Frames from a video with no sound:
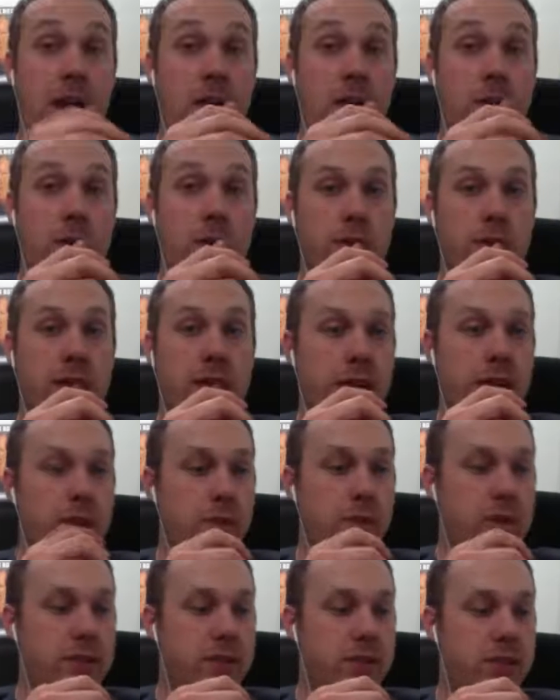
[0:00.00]
there was like, it
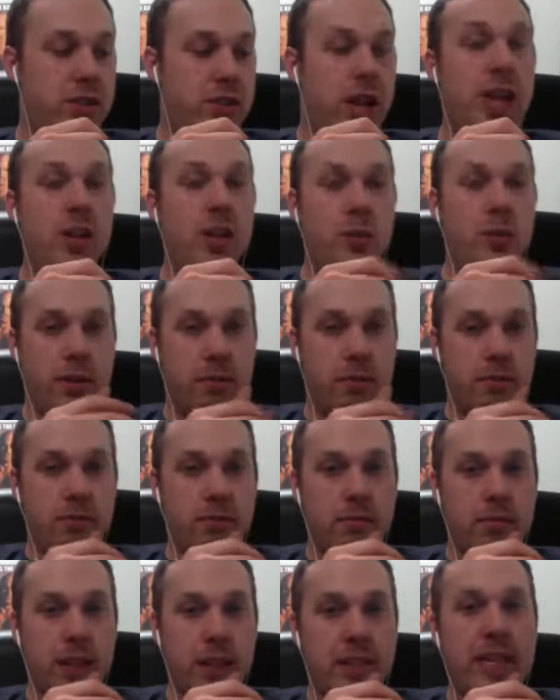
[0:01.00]
was genuine.
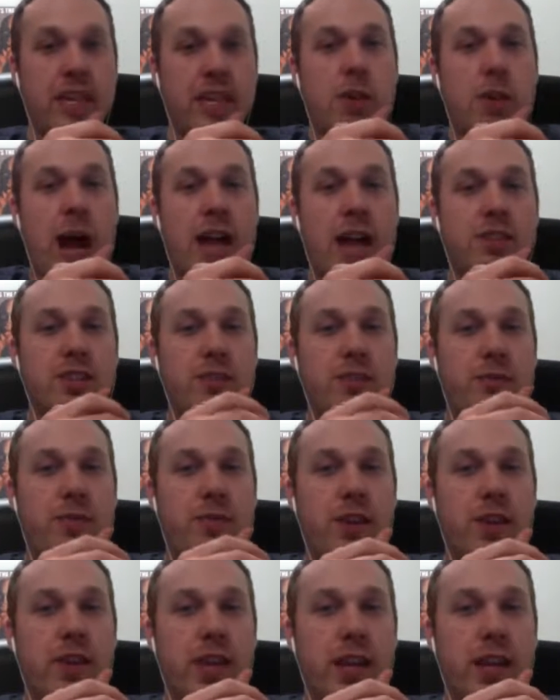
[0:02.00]
It's like you actually
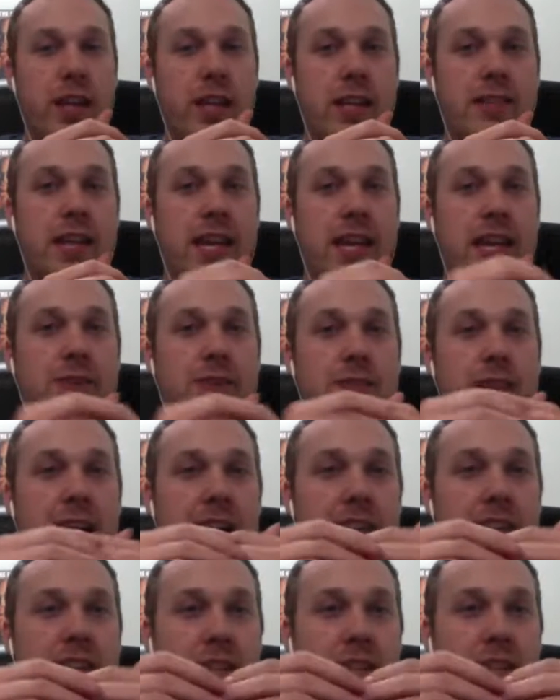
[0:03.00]
feel like it's like he was
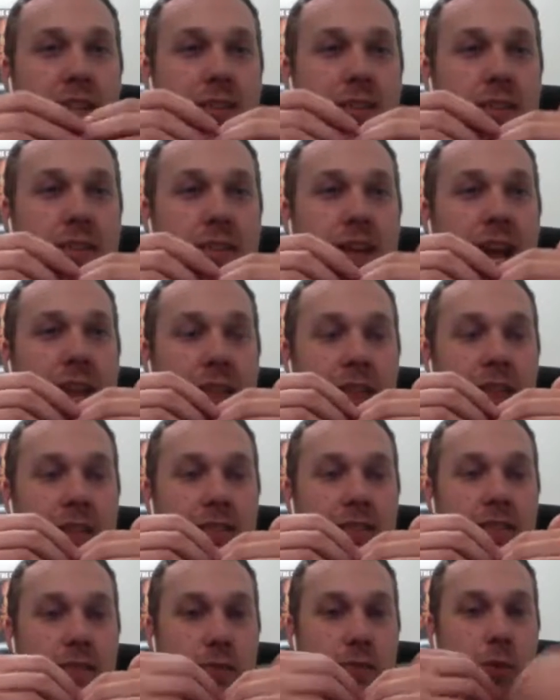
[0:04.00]
actually saying
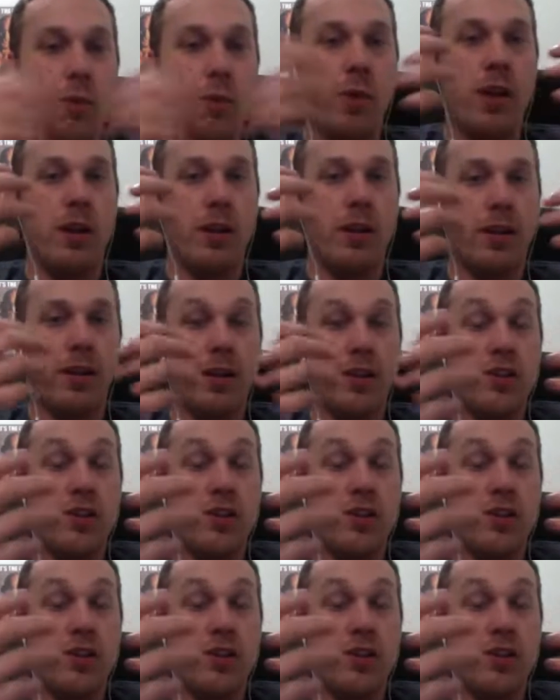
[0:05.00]
this for real. Because